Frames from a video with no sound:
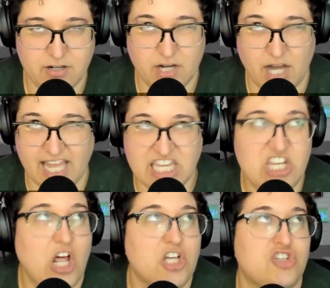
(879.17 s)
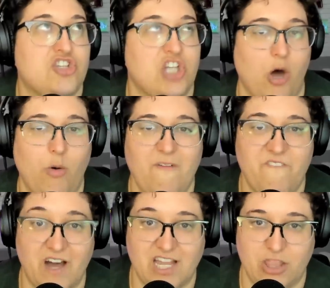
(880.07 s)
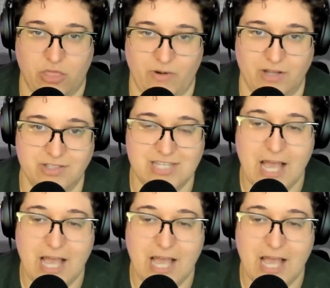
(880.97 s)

I get so fucking thrilled